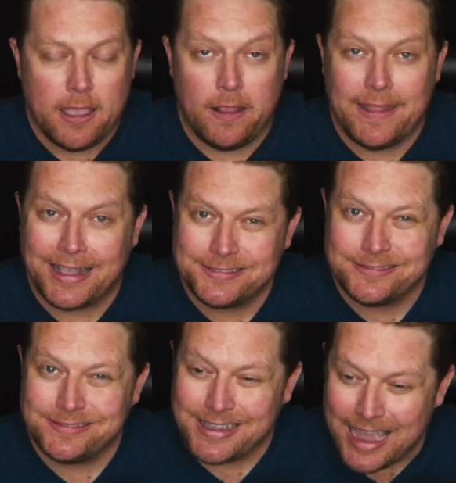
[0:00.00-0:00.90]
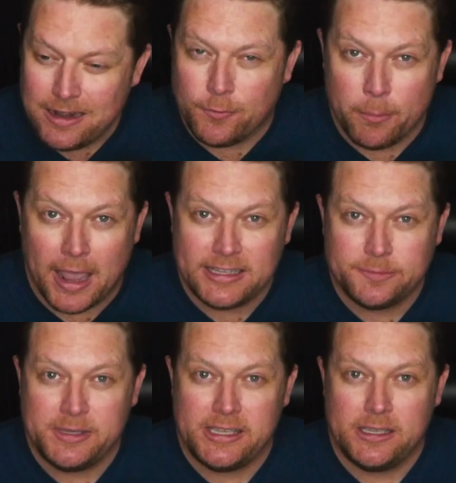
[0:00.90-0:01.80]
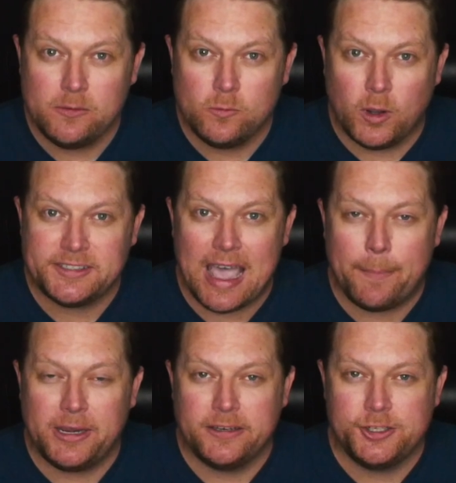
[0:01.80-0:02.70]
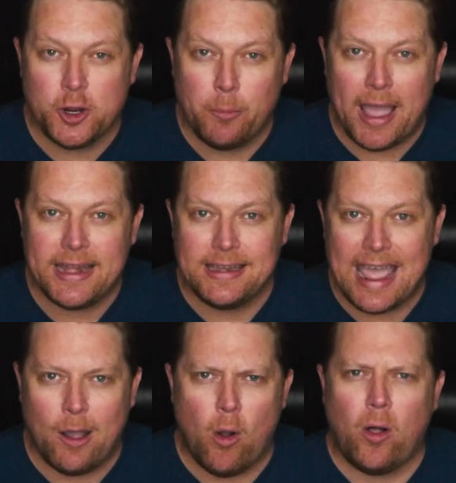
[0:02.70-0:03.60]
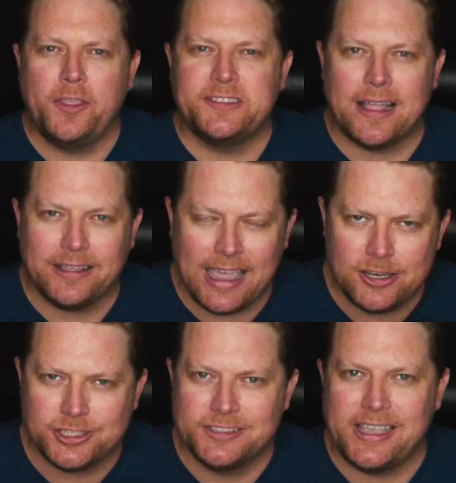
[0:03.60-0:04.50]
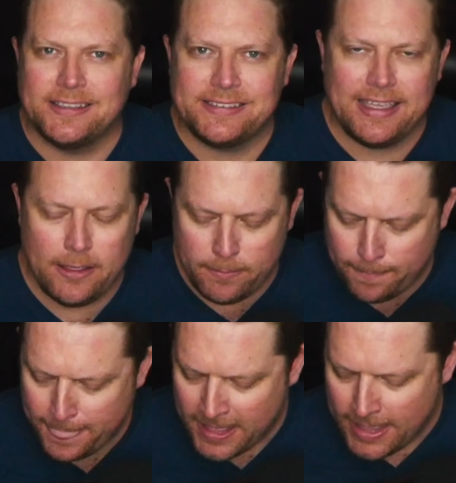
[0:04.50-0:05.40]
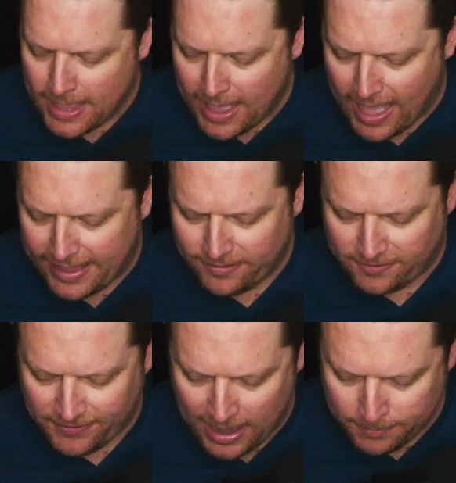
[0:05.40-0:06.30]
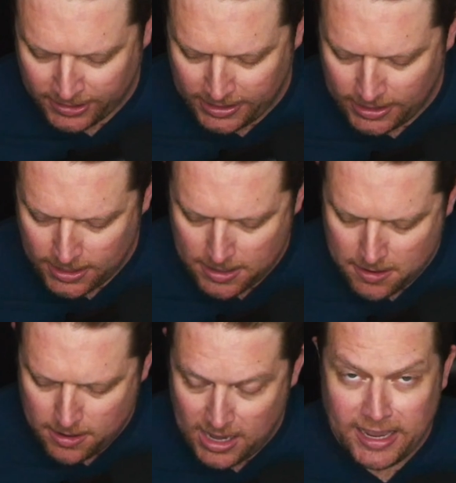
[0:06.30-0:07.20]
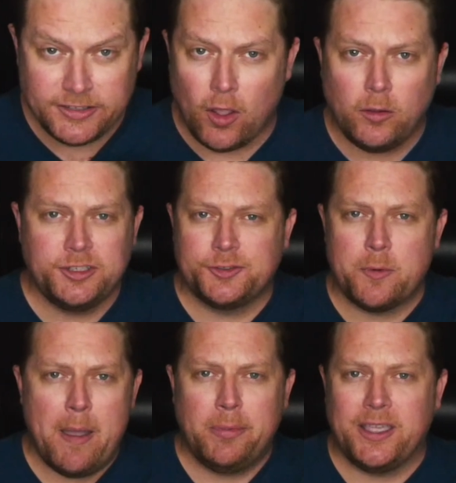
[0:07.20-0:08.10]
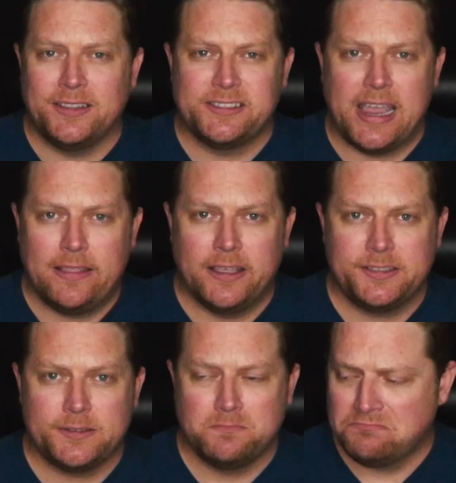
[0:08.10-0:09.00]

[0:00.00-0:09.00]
and that kind of reminds me what's happening to Joe Biden now all these allegations against him uh, his family it's all just Republicans saying this